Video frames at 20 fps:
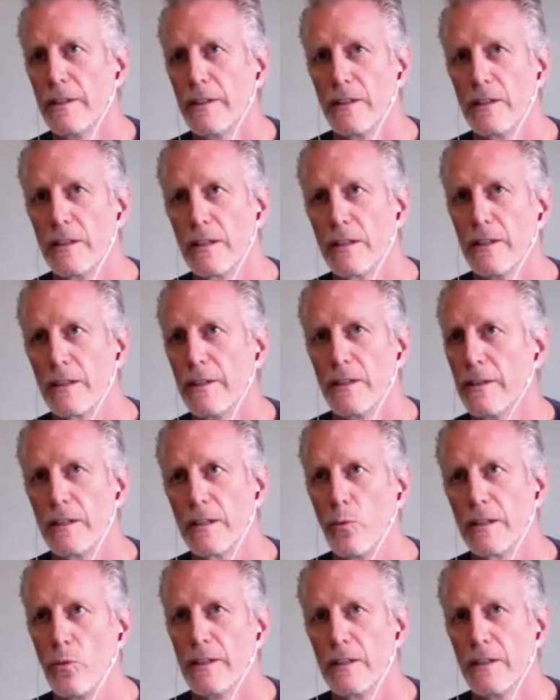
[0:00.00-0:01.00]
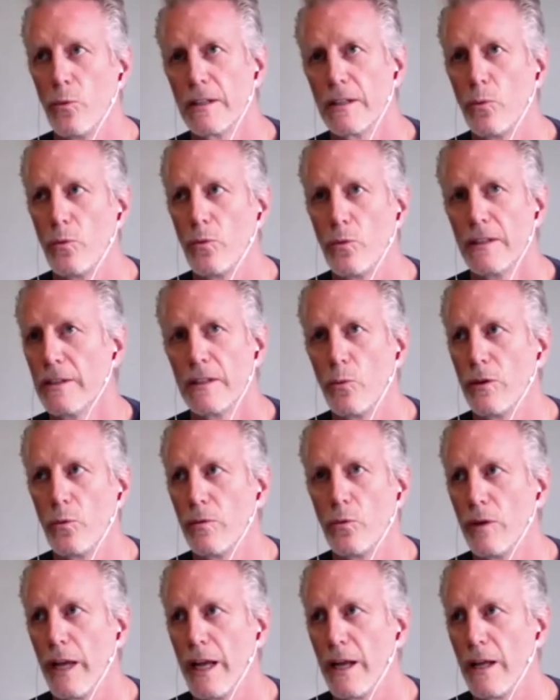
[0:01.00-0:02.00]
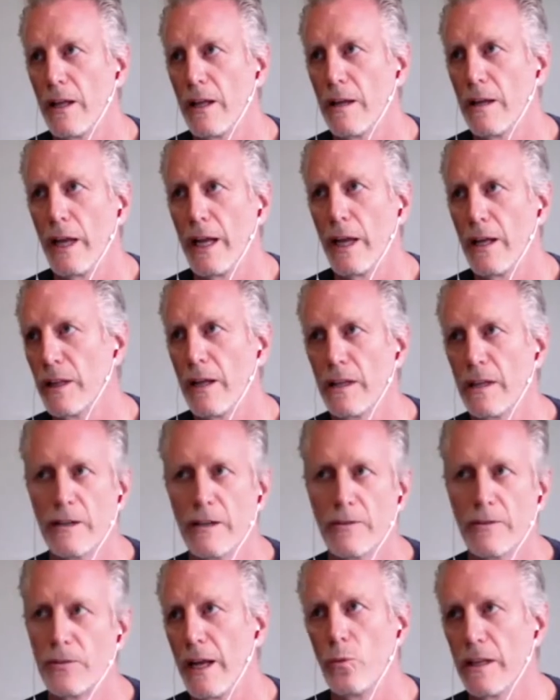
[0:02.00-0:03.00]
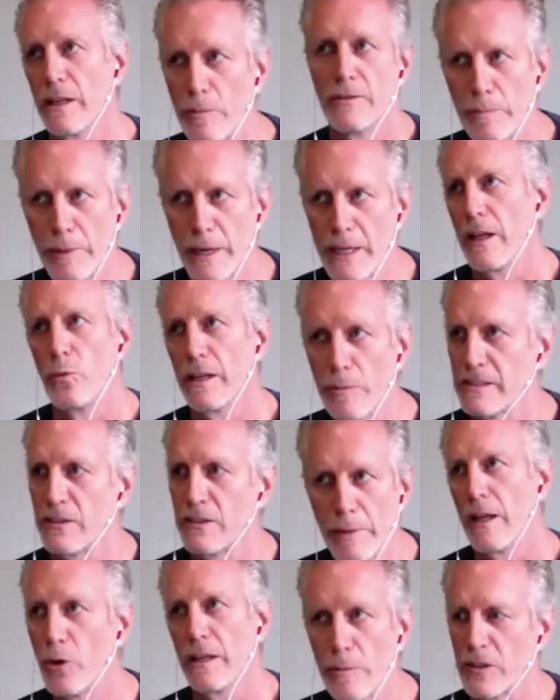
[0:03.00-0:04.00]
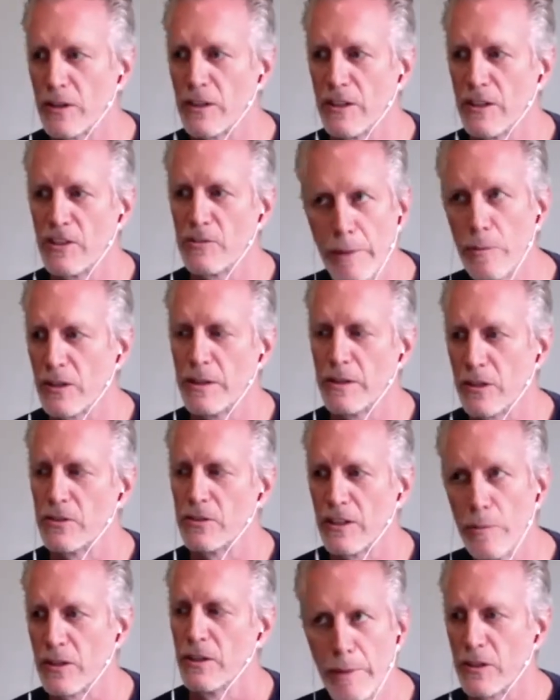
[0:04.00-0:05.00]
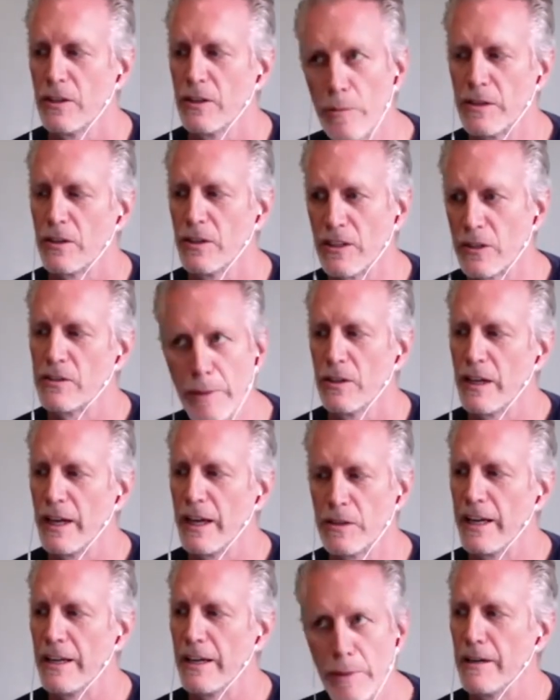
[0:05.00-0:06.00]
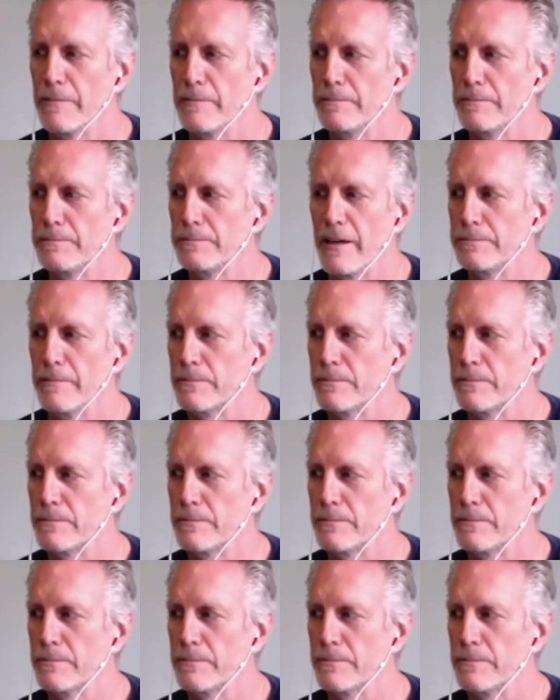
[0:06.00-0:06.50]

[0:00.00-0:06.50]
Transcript: the, the, the umbrella of codependence and those sort of things. But there's, there's a, um,